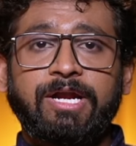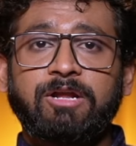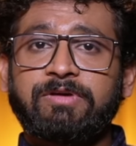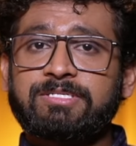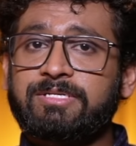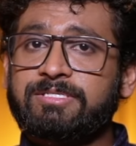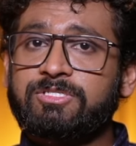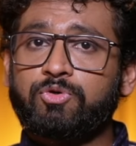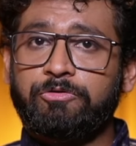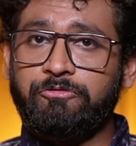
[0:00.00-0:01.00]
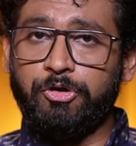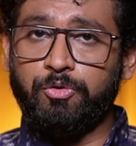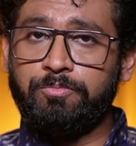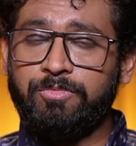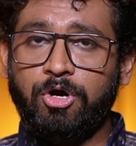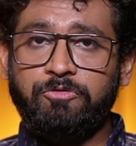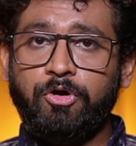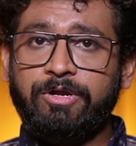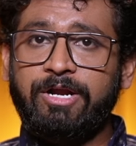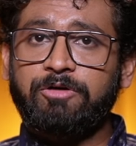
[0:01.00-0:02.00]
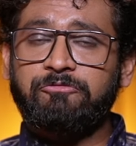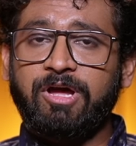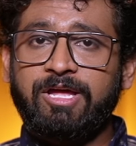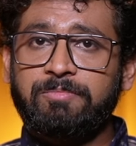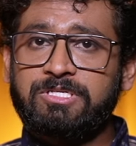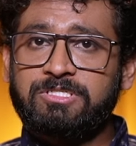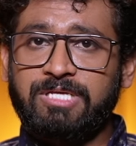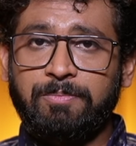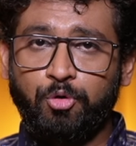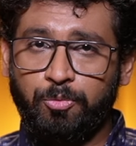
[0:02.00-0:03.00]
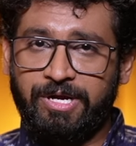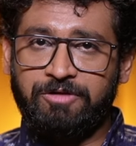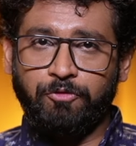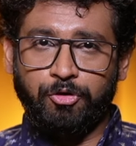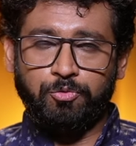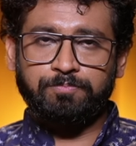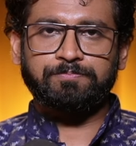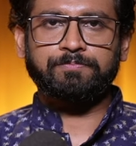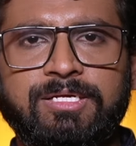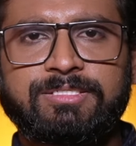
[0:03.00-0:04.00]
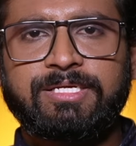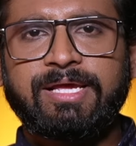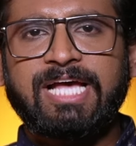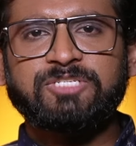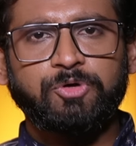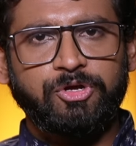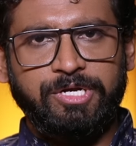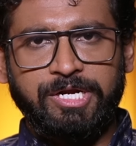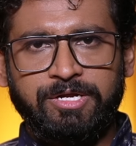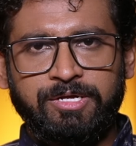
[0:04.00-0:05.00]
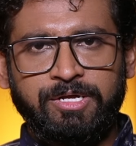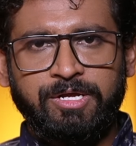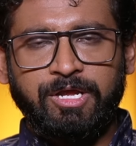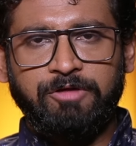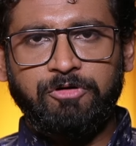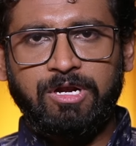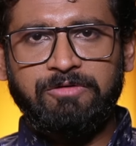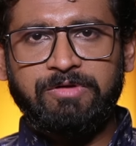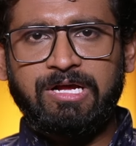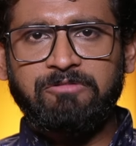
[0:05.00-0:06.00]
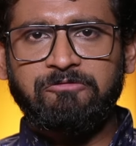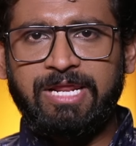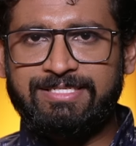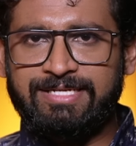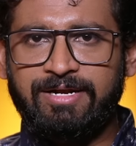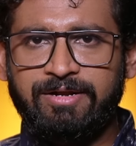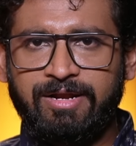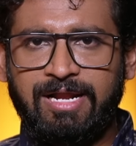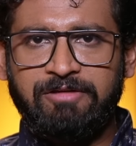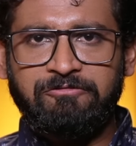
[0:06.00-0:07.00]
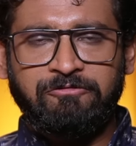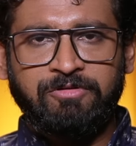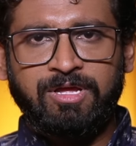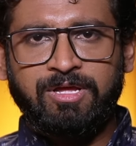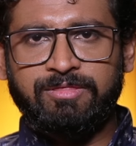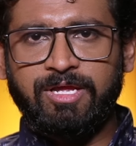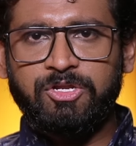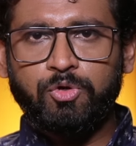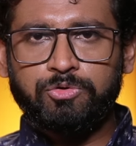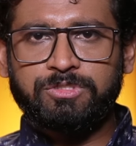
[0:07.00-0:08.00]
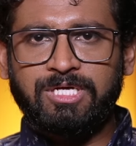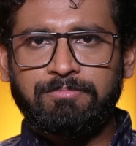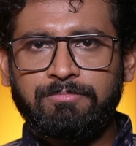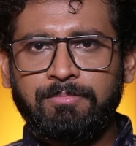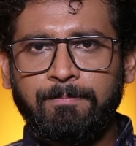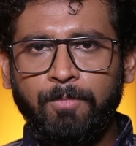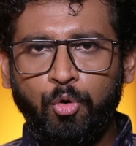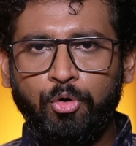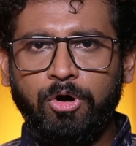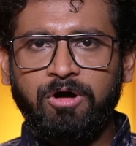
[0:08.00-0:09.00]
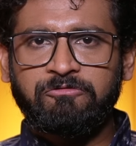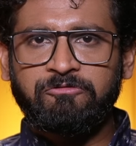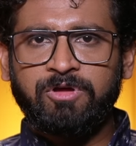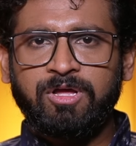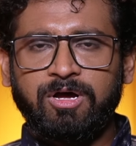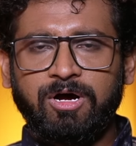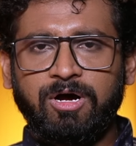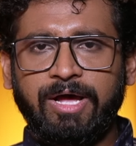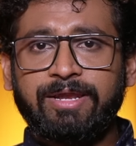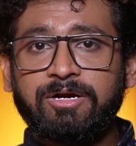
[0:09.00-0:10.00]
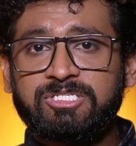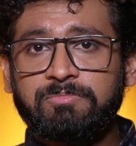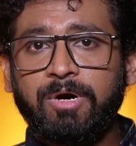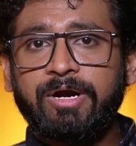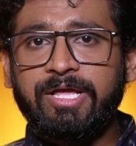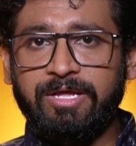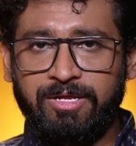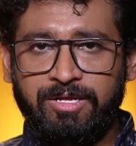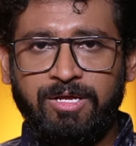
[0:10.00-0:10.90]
kind of exercise is good for you or what kind of Vyayam is appropriate for you? See as per your need. If you are living a very sedentary life, then use some more of energy burning